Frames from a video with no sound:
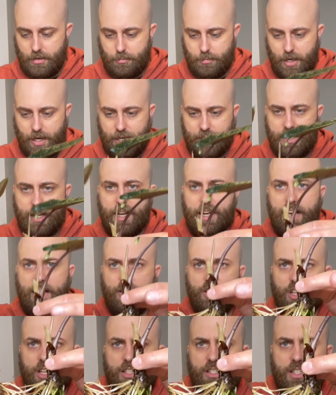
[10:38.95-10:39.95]
But yeah,
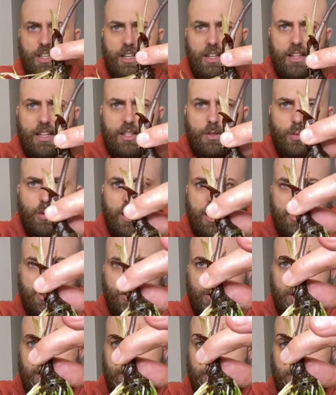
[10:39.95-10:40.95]
as you can see, these were
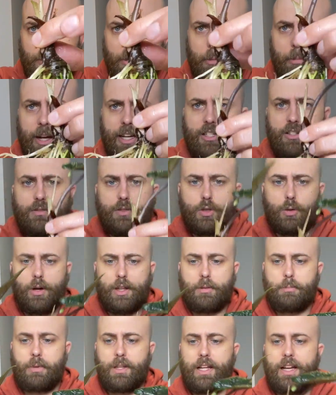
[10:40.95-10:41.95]
actually from the base of 2
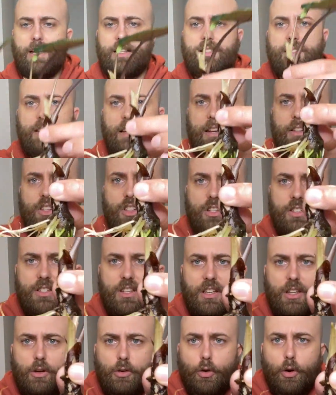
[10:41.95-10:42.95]
other plants, and you can
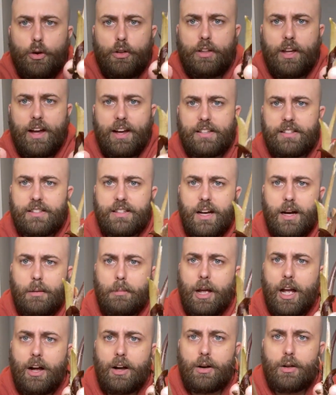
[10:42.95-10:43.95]
see the growth has
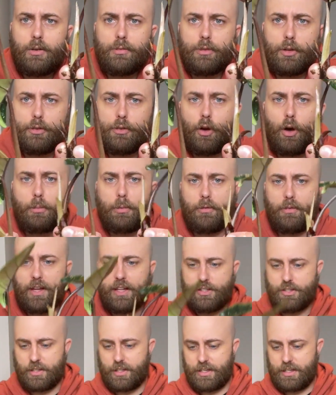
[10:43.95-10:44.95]
come out of the top of
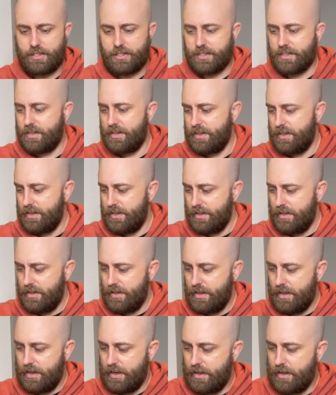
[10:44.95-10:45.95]
each of these.
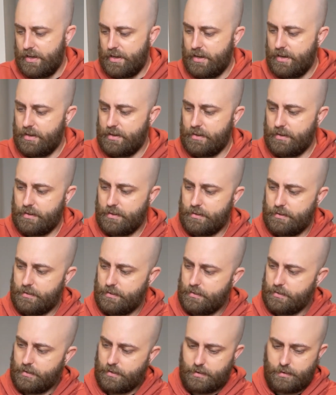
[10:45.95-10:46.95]
And
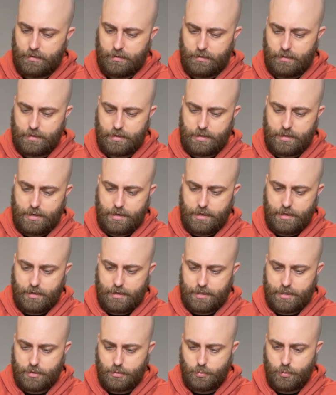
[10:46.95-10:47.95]
so yeah,
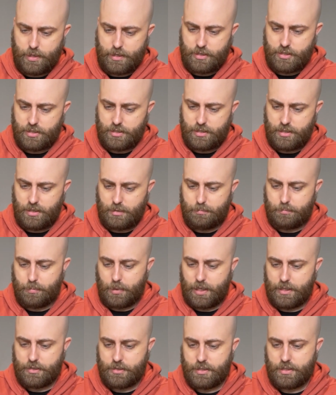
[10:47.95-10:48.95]
I guess we're just going to
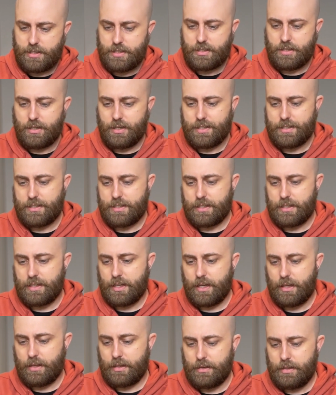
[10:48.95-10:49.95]
bunch these guys
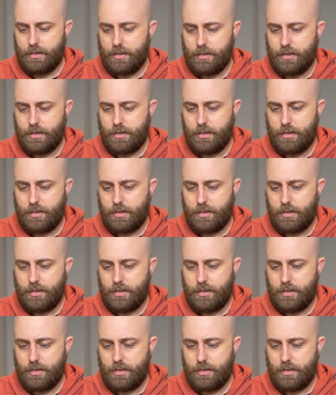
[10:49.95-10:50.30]
together.